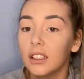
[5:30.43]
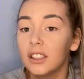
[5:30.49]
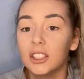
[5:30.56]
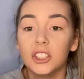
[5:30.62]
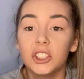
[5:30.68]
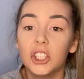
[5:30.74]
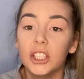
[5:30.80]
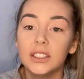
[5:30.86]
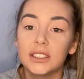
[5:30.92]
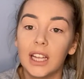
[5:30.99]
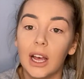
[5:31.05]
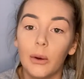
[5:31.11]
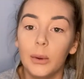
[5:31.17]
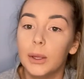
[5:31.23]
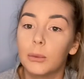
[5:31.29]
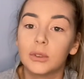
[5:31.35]
Turns
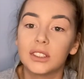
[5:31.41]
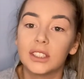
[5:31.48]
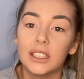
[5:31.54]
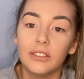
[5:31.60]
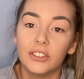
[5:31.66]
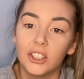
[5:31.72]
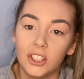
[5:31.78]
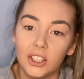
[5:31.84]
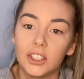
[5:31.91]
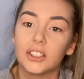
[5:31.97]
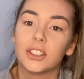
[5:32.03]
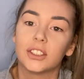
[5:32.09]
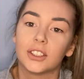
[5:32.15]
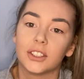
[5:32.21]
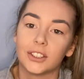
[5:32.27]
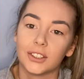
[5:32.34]
out he wasn't even
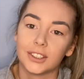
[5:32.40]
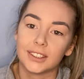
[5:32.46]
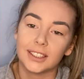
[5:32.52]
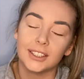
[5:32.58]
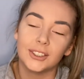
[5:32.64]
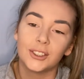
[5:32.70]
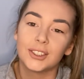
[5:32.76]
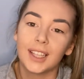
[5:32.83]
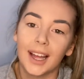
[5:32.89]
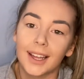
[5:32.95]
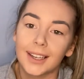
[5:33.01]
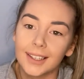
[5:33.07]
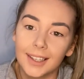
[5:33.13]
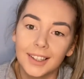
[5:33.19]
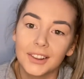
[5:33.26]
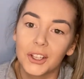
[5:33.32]
allergic to dust, he just
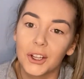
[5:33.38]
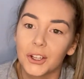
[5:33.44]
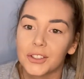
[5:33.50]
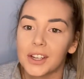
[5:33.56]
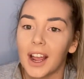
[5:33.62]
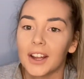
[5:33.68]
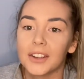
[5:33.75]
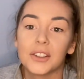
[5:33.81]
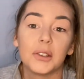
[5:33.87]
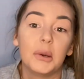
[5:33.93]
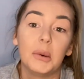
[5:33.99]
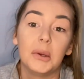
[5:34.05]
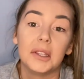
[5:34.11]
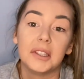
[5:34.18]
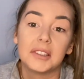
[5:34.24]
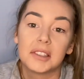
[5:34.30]
had enlarged
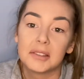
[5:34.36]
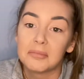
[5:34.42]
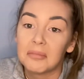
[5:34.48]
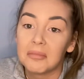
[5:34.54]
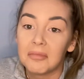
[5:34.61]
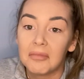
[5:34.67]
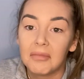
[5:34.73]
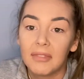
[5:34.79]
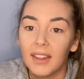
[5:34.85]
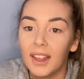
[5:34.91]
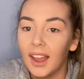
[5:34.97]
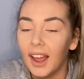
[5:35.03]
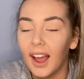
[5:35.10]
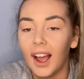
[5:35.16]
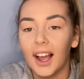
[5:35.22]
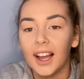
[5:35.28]
adenoids.
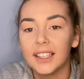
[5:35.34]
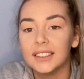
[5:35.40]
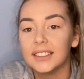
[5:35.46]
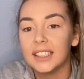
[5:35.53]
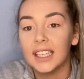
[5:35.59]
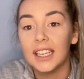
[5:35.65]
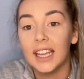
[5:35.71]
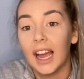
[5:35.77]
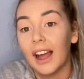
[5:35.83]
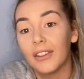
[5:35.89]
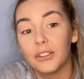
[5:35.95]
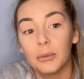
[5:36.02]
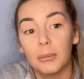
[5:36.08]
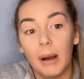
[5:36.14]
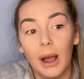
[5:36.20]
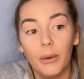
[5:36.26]
And he had
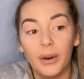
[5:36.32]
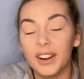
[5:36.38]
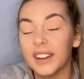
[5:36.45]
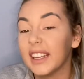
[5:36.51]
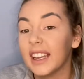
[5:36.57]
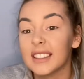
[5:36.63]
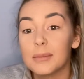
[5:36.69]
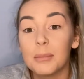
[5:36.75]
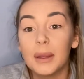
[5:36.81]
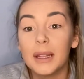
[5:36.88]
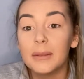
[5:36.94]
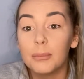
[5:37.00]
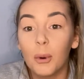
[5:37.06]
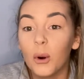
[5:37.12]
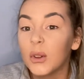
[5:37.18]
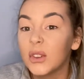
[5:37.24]
them out and he hasn't been
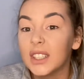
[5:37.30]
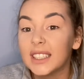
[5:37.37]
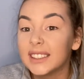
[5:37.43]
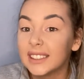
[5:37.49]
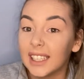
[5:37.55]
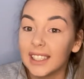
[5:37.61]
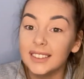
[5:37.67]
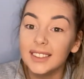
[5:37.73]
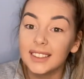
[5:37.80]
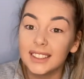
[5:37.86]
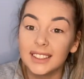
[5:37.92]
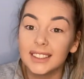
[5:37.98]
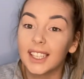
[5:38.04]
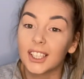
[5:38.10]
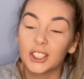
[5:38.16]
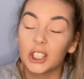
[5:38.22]
poorly since.
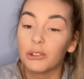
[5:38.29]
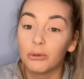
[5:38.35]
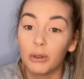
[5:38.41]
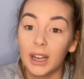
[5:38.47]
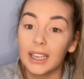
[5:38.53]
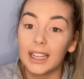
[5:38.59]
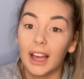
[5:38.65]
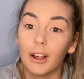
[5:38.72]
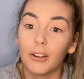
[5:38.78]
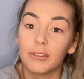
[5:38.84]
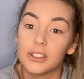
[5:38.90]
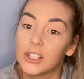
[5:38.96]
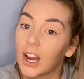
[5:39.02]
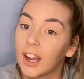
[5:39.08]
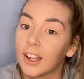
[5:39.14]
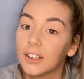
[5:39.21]
He's actually a really healthy
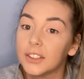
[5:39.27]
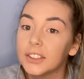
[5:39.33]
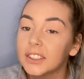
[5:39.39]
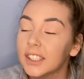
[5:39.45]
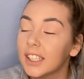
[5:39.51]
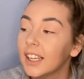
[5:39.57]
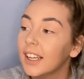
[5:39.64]
child.